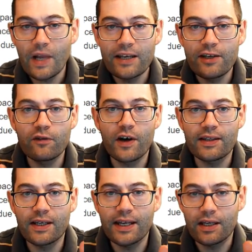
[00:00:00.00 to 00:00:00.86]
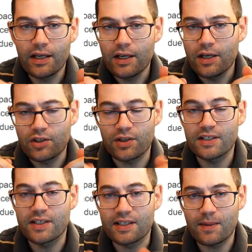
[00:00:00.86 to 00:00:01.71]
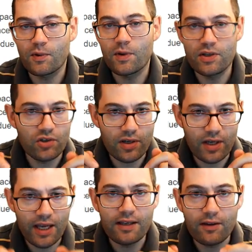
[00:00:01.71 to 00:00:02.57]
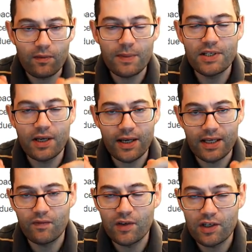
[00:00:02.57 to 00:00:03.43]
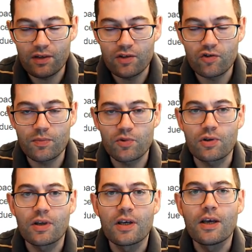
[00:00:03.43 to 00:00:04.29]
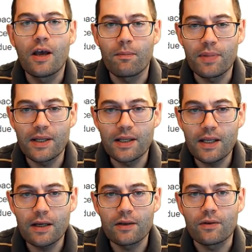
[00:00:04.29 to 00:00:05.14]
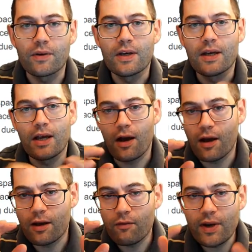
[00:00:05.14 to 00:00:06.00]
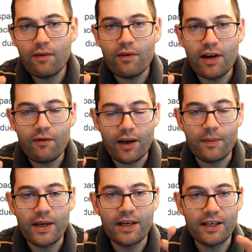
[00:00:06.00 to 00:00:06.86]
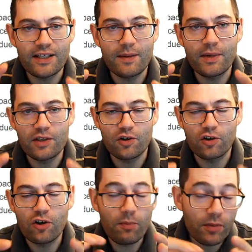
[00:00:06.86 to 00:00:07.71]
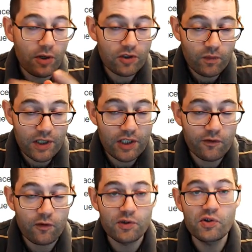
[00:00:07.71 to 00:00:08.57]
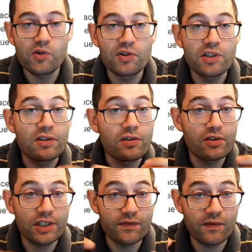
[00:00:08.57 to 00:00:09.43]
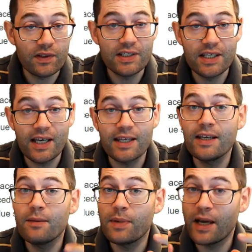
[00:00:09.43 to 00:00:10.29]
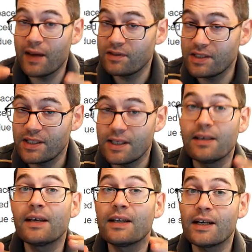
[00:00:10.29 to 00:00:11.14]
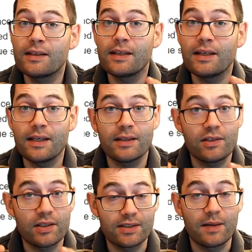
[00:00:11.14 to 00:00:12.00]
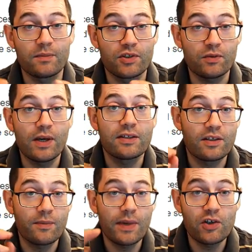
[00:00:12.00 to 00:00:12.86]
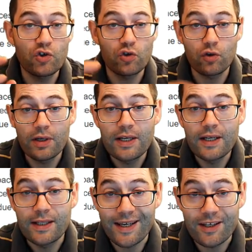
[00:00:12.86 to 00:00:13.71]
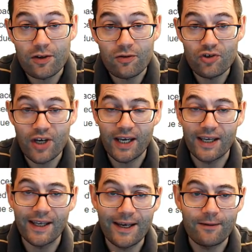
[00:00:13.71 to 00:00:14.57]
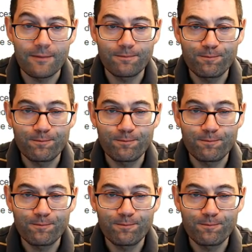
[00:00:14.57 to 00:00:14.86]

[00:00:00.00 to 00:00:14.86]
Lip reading: and you'll find the link to this exam question and the website in the video description below. I really recommend examenglish.com. Lots of wonderful resources, not just for the CAE but FCE and other English exams as well, so make sure that you check it out.